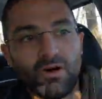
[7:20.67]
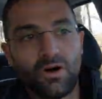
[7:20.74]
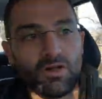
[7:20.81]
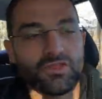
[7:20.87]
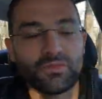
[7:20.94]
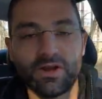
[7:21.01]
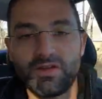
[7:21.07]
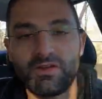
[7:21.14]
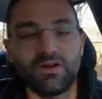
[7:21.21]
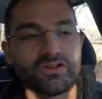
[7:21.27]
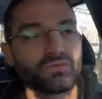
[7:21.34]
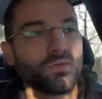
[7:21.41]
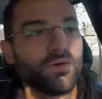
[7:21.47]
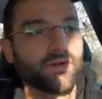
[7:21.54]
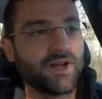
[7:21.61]
all three of
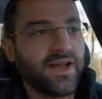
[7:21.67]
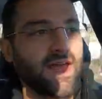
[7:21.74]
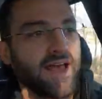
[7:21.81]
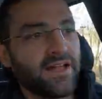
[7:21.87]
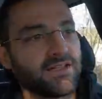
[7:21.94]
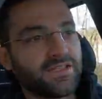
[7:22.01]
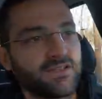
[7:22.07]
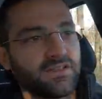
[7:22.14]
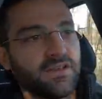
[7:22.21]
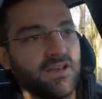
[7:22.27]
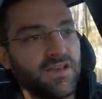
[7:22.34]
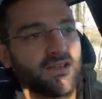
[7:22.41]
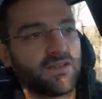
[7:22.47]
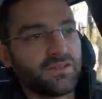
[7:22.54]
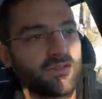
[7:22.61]
those will enhance
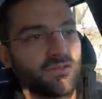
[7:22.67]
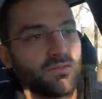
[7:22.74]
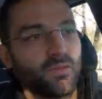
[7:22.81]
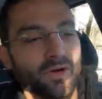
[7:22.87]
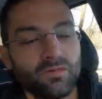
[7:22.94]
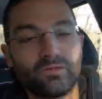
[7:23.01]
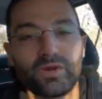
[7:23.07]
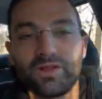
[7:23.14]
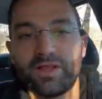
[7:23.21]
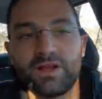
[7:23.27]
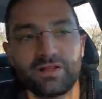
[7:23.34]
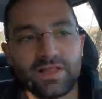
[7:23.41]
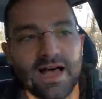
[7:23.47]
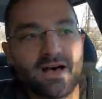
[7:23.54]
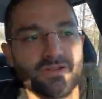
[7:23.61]
what really
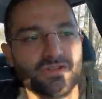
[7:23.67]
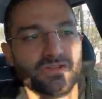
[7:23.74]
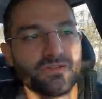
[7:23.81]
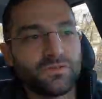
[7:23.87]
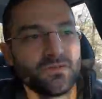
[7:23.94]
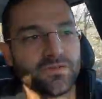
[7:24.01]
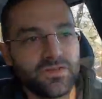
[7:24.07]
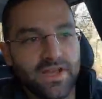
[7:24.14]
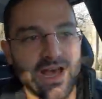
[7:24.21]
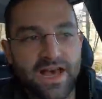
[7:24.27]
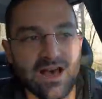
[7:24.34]
allows you to